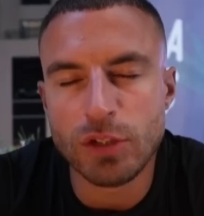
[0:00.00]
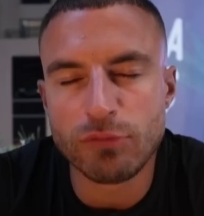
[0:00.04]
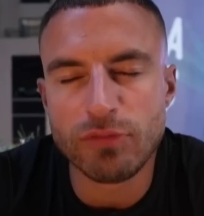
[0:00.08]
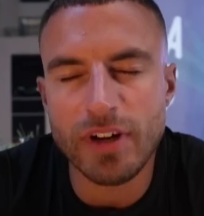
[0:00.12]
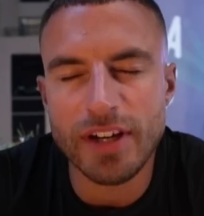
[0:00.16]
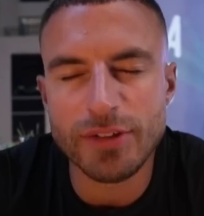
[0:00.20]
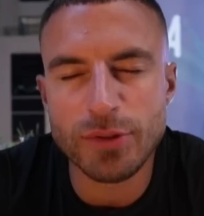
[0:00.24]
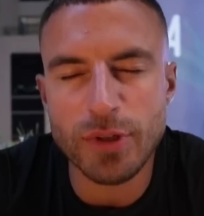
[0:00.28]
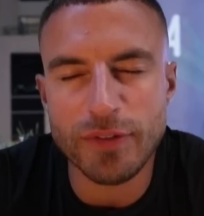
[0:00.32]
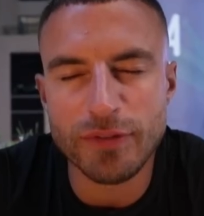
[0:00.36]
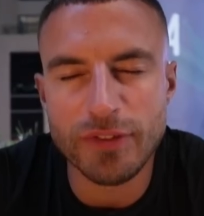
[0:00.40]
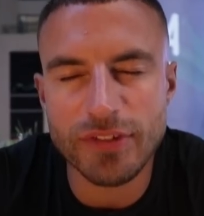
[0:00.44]

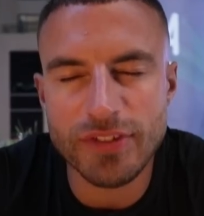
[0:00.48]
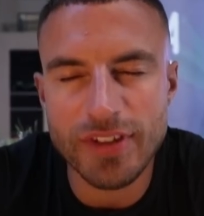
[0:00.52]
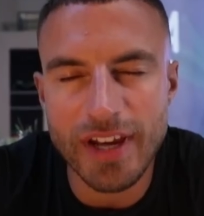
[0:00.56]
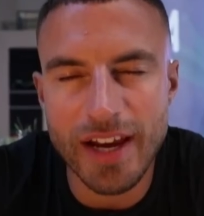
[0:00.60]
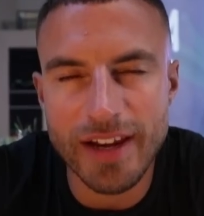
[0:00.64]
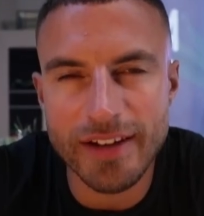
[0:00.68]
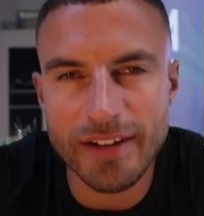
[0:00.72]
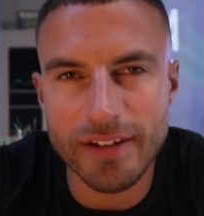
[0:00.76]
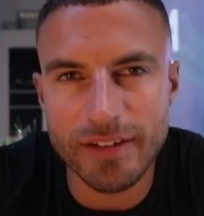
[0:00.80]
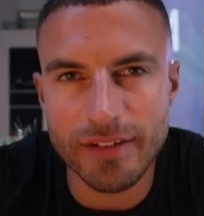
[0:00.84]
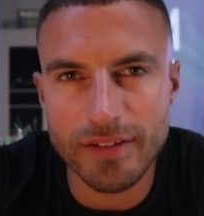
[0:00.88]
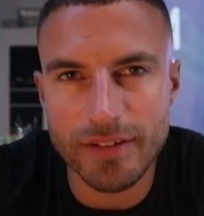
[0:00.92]
Right, so I've
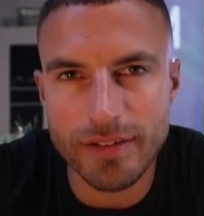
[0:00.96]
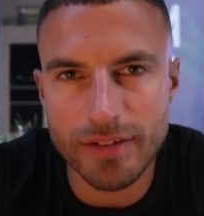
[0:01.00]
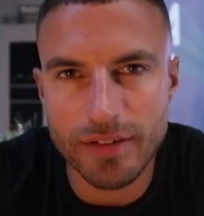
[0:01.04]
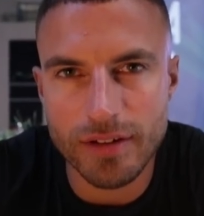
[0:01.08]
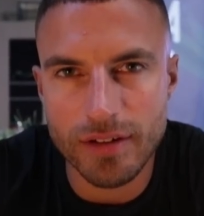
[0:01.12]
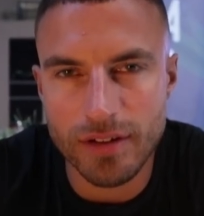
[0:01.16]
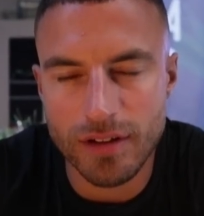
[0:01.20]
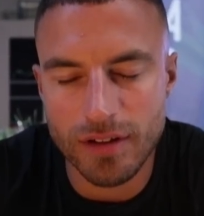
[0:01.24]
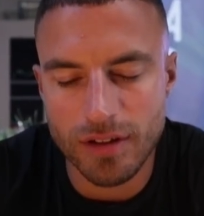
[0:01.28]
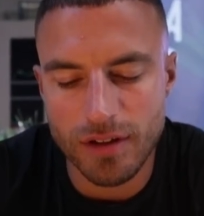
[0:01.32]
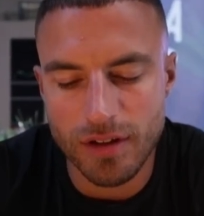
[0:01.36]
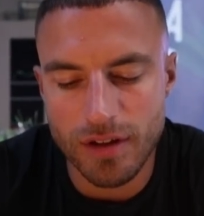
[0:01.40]
decided
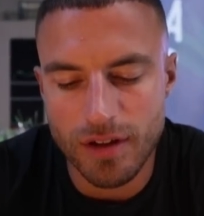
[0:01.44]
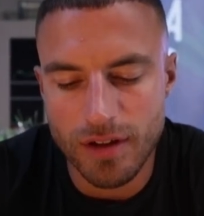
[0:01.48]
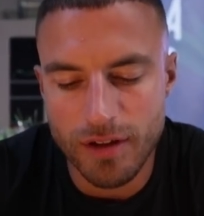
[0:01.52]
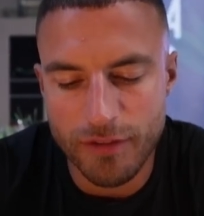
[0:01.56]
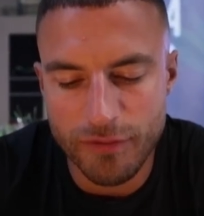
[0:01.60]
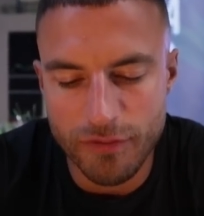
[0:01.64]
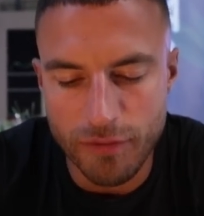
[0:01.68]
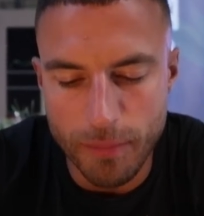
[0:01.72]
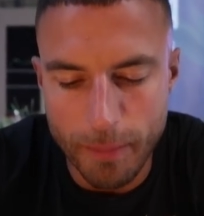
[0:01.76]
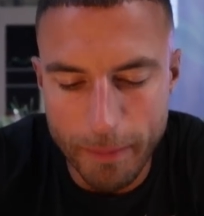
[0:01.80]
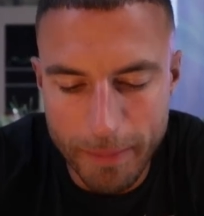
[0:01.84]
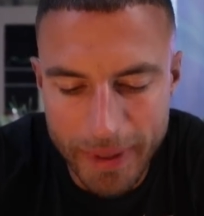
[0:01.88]

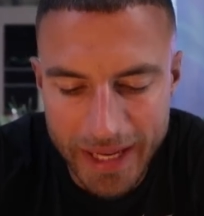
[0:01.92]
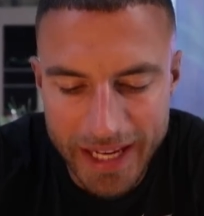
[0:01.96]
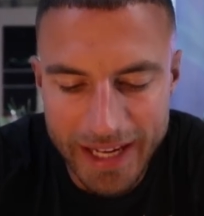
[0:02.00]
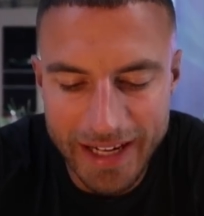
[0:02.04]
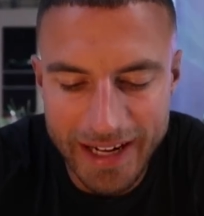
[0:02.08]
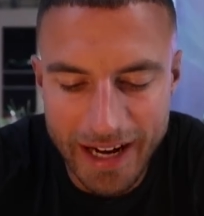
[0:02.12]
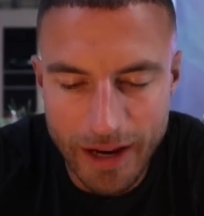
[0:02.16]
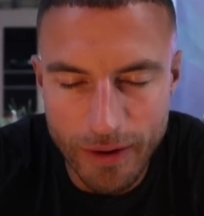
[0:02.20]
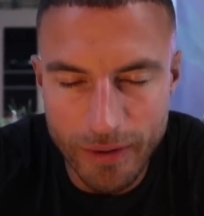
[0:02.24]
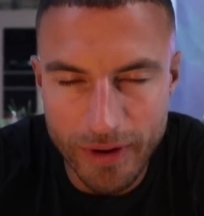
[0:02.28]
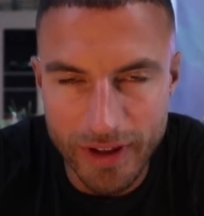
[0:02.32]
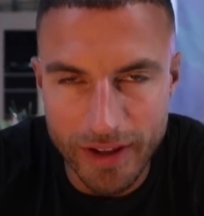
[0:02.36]
from
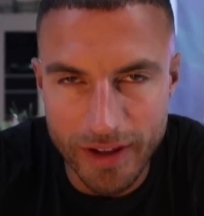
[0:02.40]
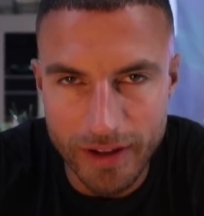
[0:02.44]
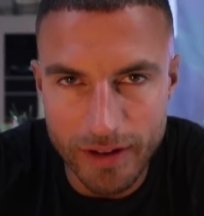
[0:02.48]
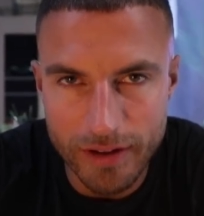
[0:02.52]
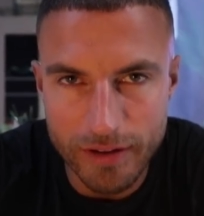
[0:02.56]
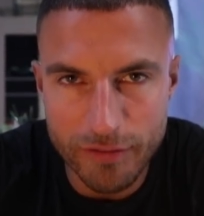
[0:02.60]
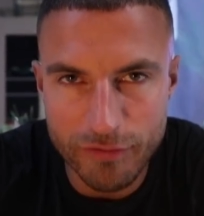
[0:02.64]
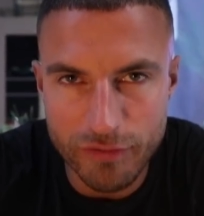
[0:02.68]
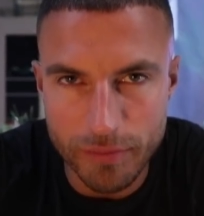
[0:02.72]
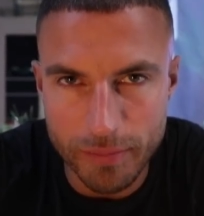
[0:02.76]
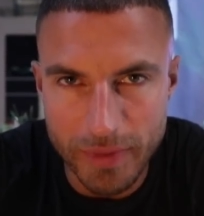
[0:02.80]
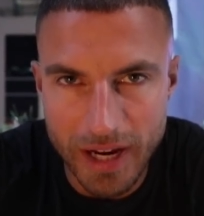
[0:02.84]
being out
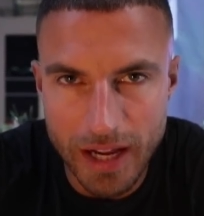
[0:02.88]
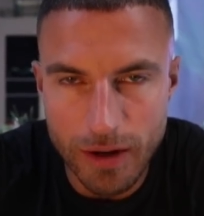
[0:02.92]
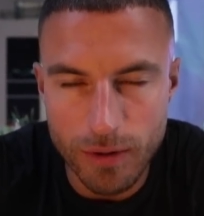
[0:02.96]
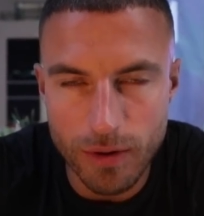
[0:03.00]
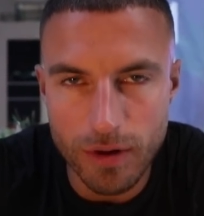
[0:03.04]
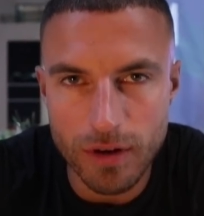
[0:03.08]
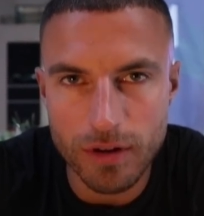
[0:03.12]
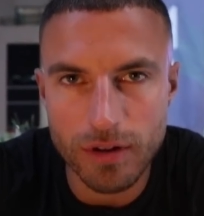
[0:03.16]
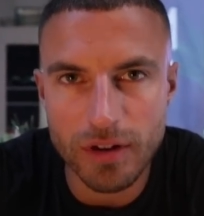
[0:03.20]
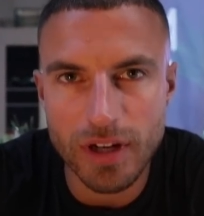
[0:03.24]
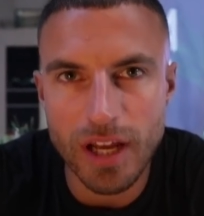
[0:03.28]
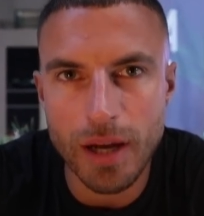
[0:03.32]
here, from now
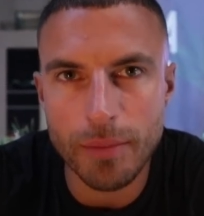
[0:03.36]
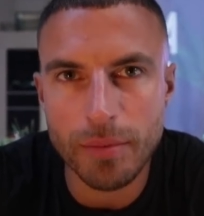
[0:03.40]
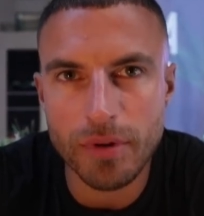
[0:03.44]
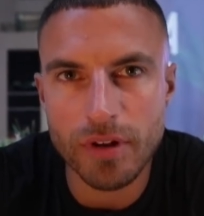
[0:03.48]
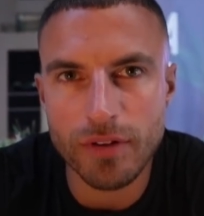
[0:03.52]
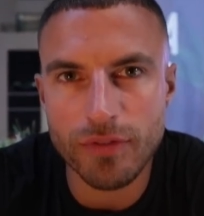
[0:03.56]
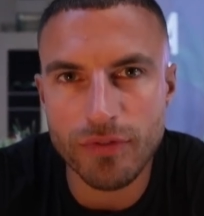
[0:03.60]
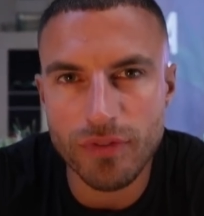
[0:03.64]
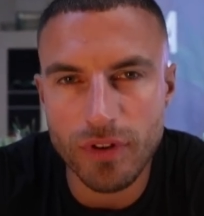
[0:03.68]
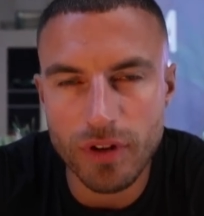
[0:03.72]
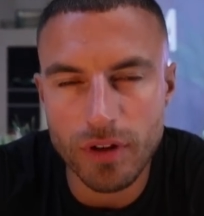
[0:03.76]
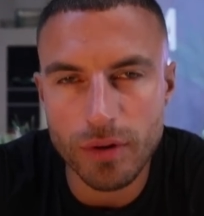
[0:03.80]
on, I'm
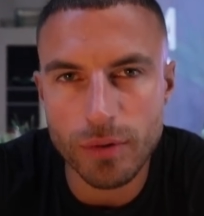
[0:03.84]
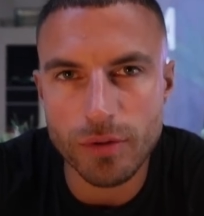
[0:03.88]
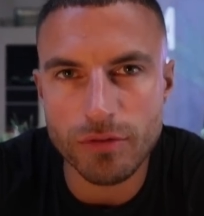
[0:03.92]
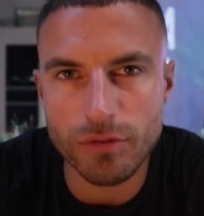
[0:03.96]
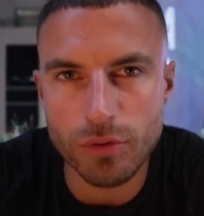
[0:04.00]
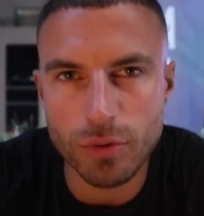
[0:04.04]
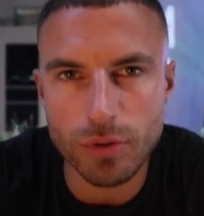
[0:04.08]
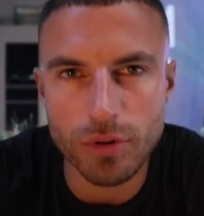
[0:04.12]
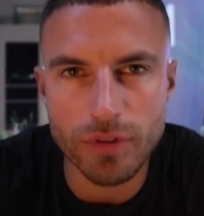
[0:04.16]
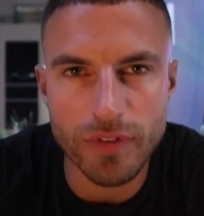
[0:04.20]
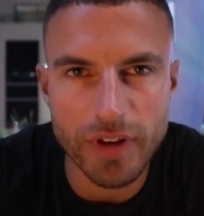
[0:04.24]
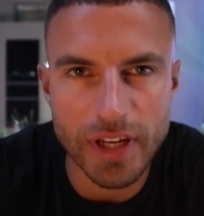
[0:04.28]
gonna follow a
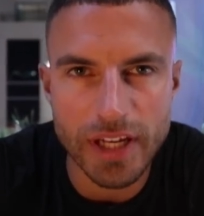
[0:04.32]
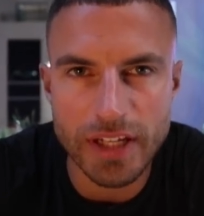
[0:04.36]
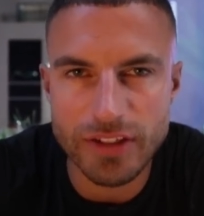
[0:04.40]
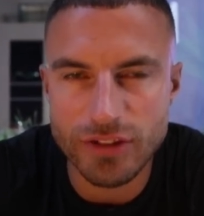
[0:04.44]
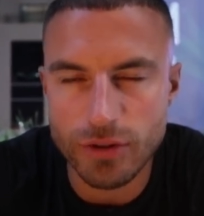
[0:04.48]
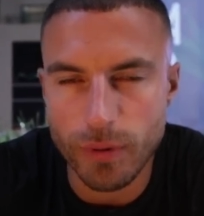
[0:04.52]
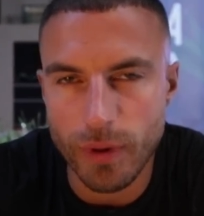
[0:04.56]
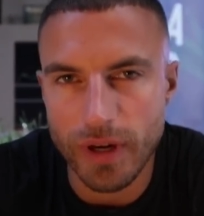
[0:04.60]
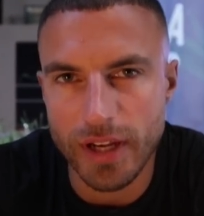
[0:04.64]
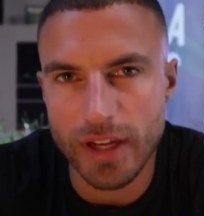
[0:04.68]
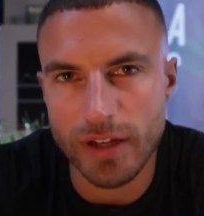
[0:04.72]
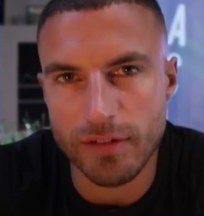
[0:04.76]
rule of
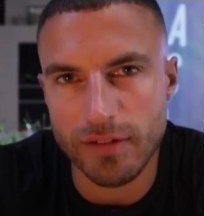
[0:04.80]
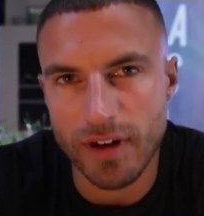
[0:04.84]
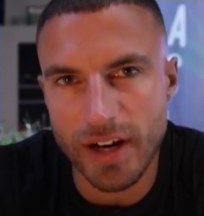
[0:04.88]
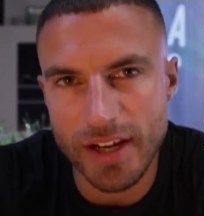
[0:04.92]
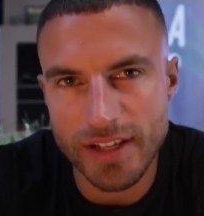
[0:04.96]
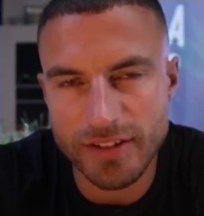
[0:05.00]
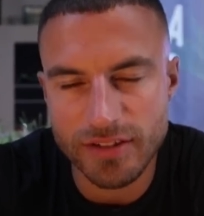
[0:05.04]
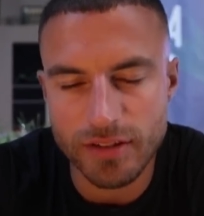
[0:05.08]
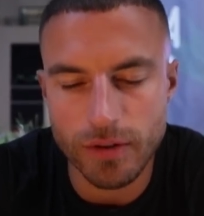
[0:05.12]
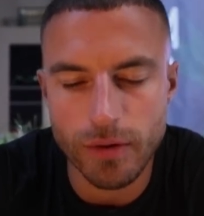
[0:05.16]
80-20, right?